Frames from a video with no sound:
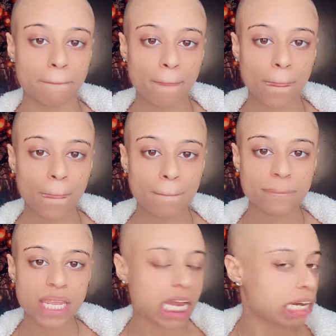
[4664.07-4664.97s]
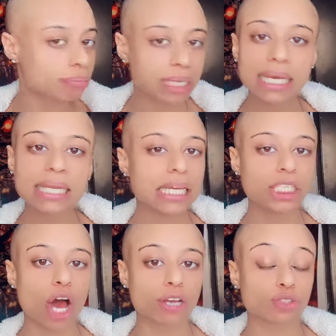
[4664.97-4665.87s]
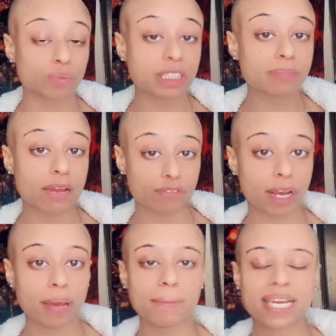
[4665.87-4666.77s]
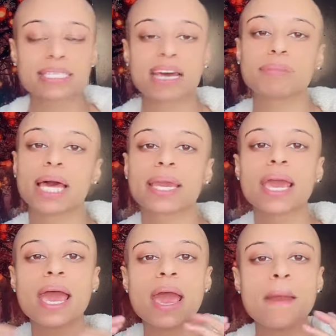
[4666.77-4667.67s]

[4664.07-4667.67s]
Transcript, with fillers: for him. Completely lost respect for him because I'm like,